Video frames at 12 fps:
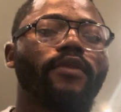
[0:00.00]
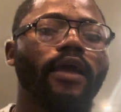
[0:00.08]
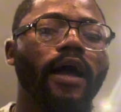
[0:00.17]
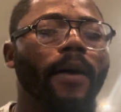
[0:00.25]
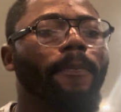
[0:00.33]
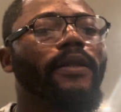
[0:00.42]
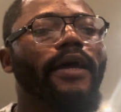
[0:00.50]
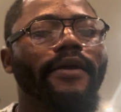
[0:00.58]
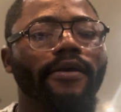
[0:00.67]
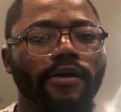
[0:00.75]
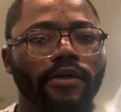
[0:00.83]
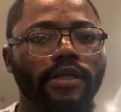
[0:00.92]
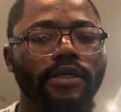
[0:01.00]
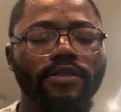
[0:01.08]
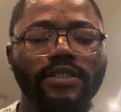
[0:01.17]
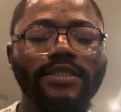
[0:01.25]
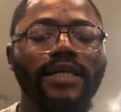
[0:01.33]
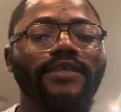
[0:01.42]
Apply early.
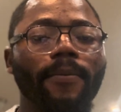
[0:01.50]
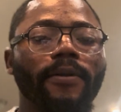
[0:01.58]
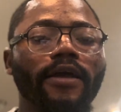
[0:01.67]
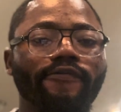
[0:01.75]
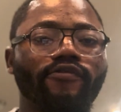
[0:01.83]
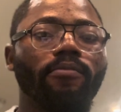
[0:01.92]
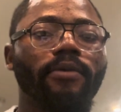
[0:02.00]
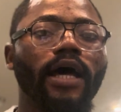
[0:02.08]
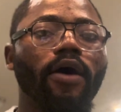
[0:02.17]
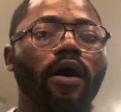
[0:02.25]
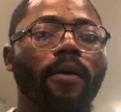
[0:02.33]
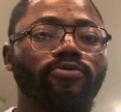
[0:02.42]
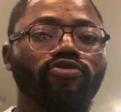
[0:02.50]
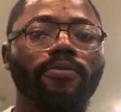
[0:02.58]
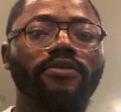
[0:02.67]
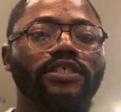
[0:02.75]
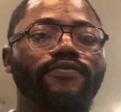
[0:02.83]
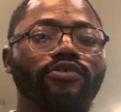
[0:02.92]
Start applying from now. I'll be dropping
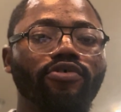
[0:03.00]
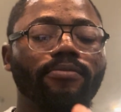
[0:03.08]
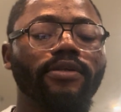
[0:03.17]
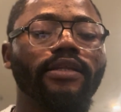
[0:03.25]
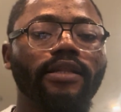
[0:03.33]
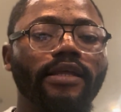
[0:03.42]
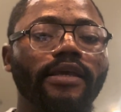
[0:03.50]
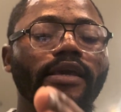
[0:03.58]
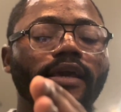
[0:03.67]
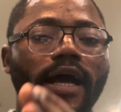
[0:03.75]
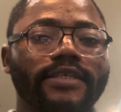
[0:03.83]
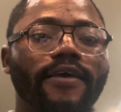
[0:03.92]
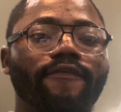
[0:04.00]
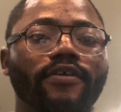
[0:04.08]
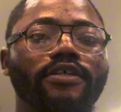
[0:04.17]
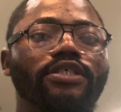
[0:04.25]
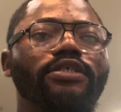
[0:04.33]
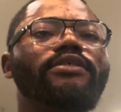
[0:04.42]
this video immediately as I
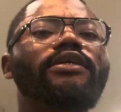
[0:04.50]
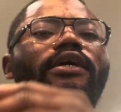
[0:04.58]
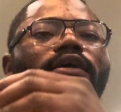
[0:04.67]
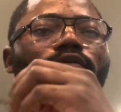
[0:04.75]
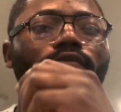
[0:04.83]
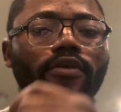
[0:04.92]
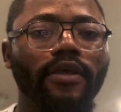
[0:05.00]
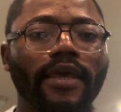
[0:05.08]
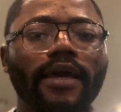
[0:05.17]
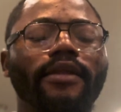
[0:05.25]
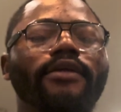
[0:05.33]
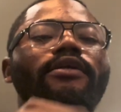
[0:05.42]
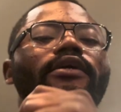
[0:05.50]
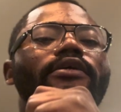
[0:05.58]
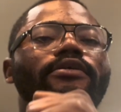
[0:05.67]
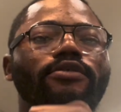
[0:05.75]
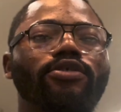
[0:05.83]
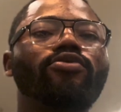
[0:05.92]
finish it. When you get
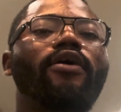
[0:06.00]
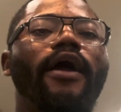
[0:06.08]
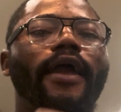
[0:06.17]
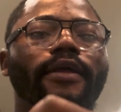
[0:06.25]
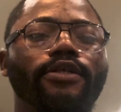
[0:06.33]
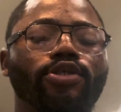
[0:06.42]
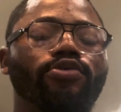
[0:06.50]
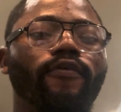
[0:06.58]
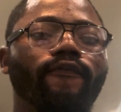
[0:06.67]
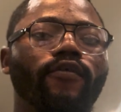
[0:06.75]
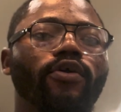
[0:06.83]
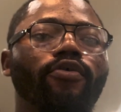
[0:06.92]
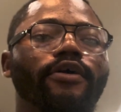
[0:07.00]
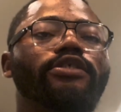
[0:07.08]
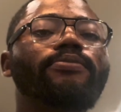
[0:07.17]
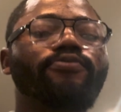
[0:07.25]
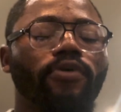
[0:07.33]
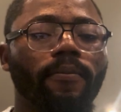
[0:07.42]
it, try to follow
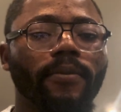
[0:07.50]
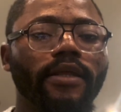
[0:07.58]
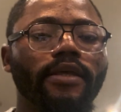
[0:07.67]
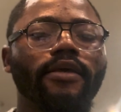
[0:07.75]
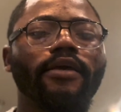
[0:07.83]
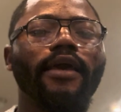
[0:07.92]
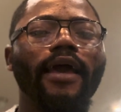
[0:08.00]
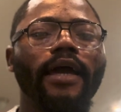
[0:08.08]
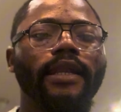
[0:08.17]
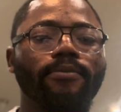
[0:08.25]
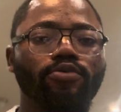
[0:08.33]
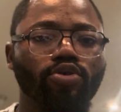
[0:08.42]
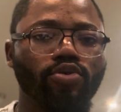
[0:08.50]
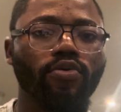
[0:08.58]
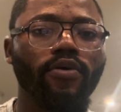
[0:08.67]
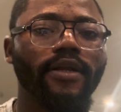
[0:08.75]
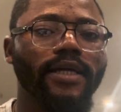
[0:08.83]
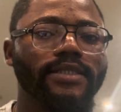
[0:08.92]
it promptly, and I'm
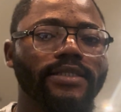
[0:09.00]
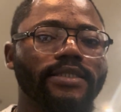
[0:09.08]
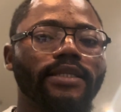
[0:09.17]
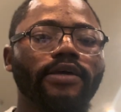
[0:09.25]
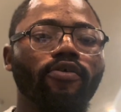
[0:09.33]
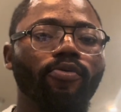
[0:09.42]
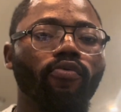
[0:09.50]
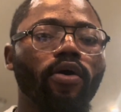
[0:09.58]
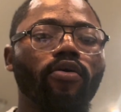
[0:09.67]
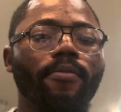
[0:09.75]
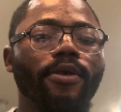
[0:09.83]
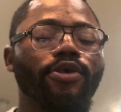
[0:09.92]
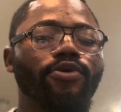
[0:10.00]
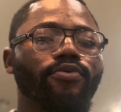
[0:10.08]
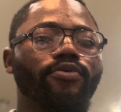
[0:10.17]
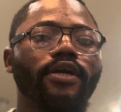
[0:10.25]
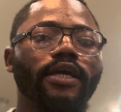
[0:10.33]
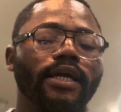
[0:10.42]
sure that Italy will be welcoming
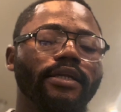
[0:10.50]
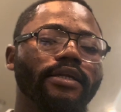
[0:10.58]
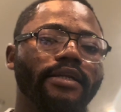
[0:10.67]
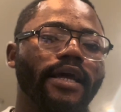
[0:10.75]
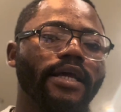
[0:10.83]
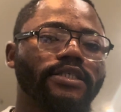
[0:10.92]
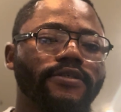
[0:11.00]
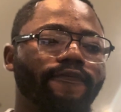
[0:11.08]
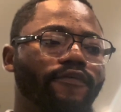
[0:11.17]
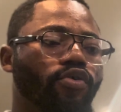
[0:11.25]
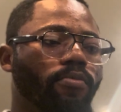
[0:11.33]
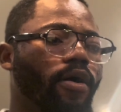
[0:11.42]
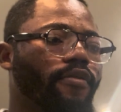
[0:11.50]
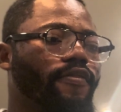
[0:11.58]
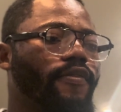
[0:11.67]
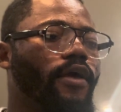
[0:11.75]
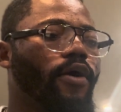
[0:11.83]
you in the next few months.